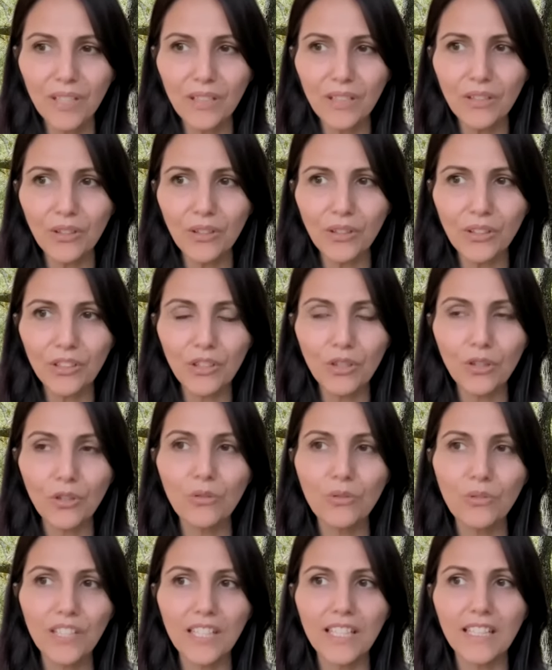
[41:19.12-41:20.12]
you know, the
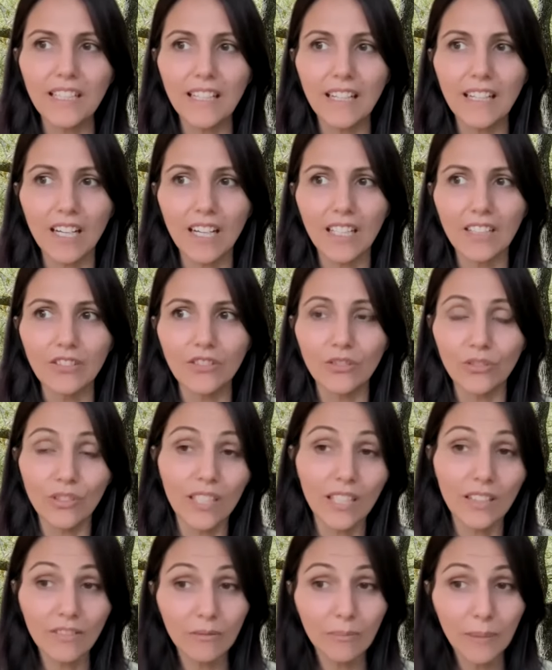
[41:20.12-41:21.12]
cool thing that I do
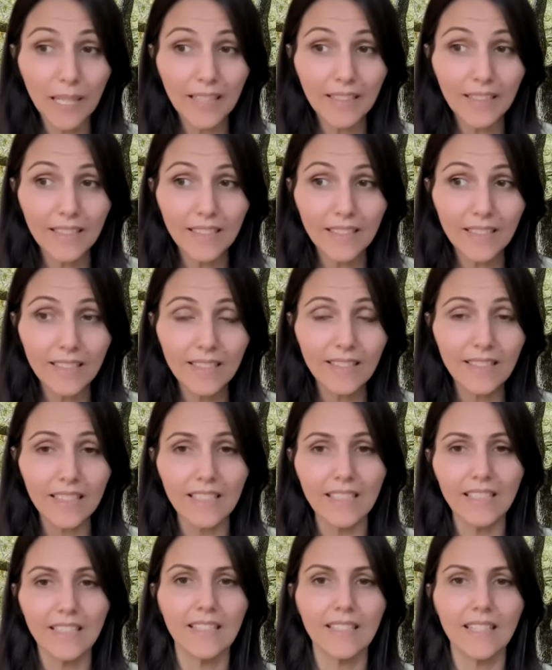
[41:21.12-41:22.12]
love about this
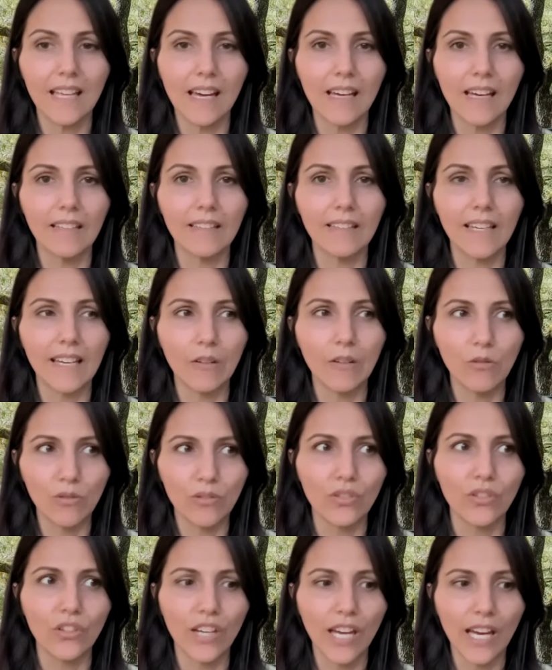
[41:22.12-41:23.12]
is that they
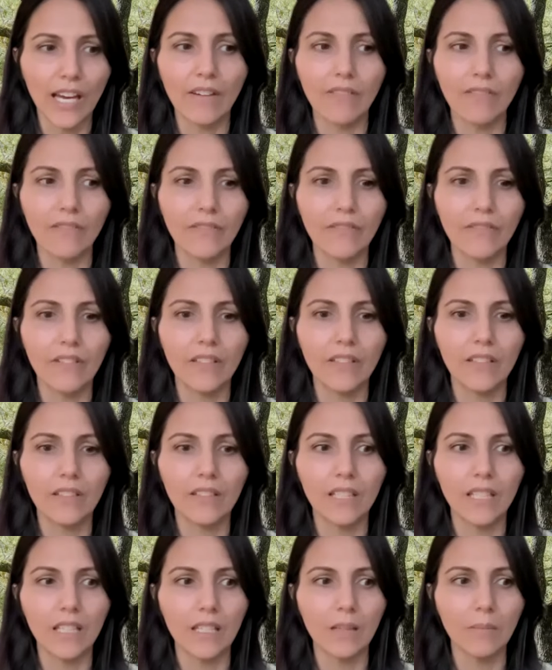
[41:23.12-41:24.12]
also have
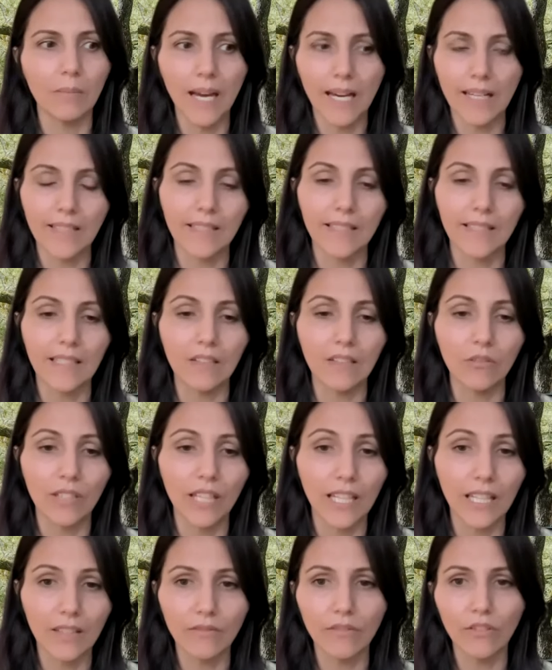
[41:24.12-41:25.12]
the capacity, or
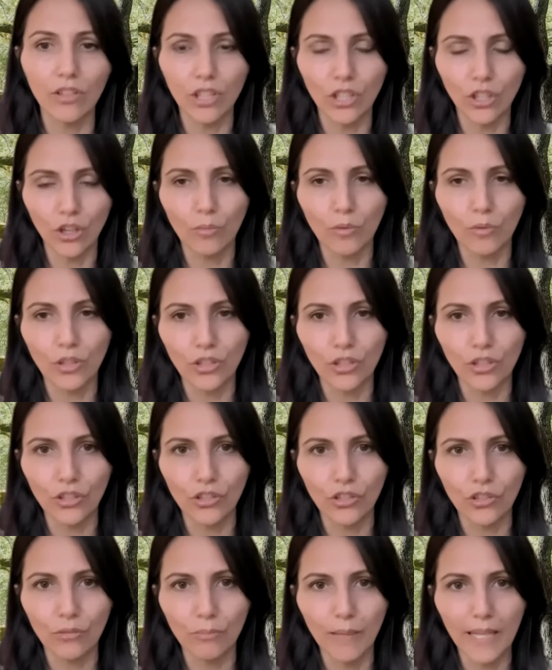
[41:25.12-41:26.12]
they give you the option
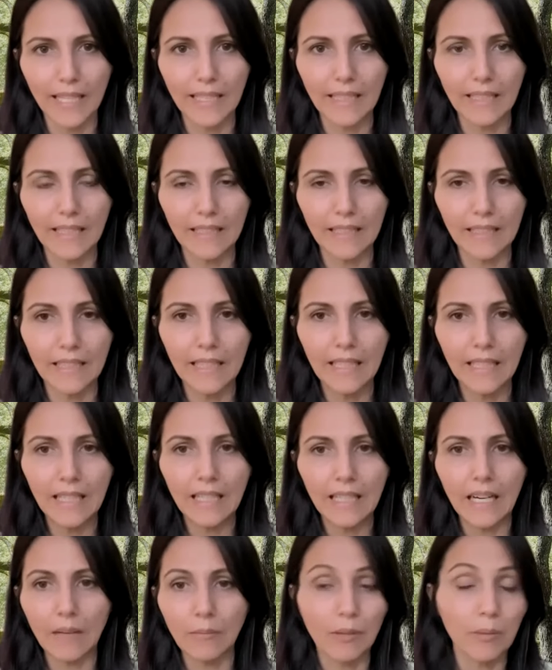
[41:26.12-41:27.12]
to make it
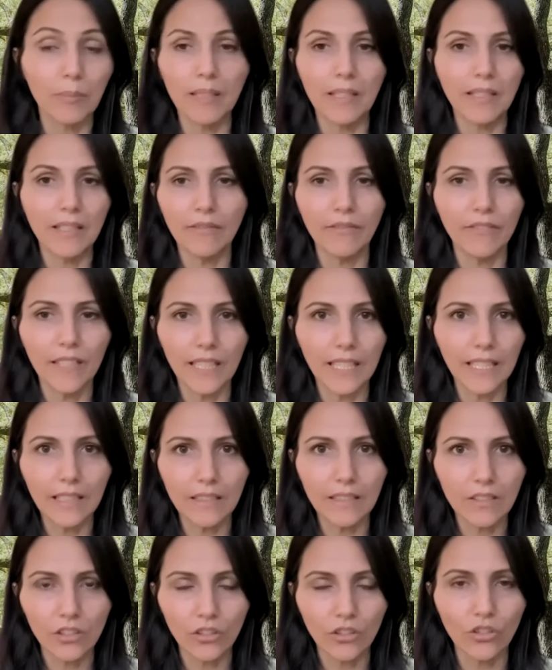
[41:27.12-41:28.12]
to be an
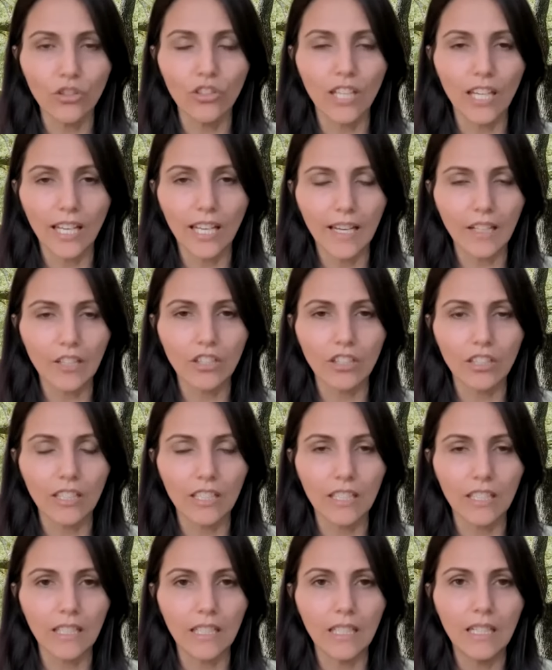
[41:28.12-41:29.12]
affiliate, so you can
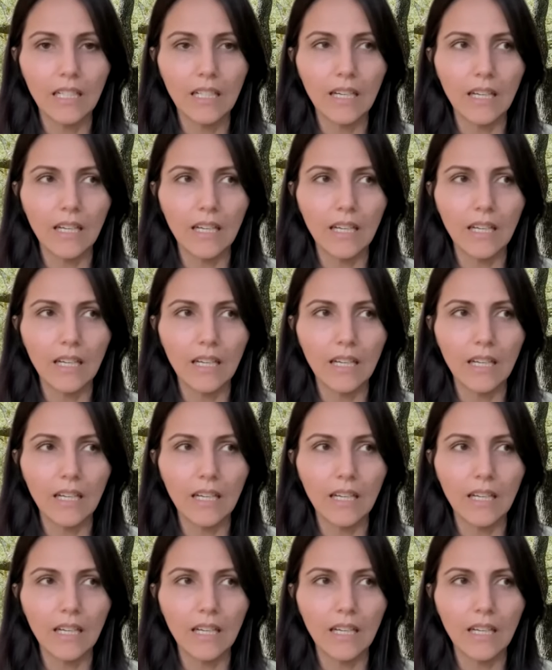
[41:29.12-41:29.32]
actually